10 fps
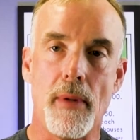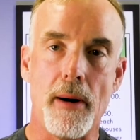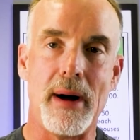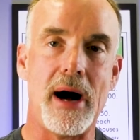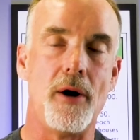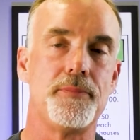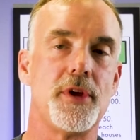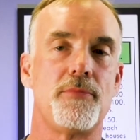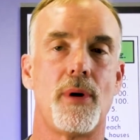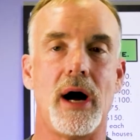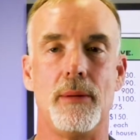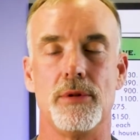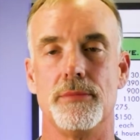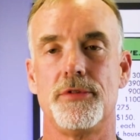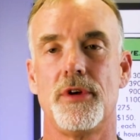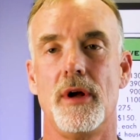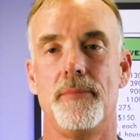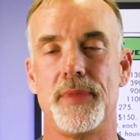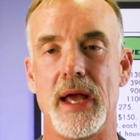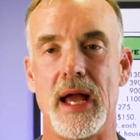amount of problems
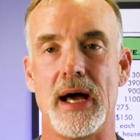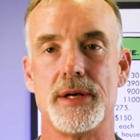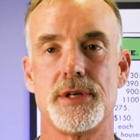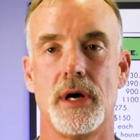as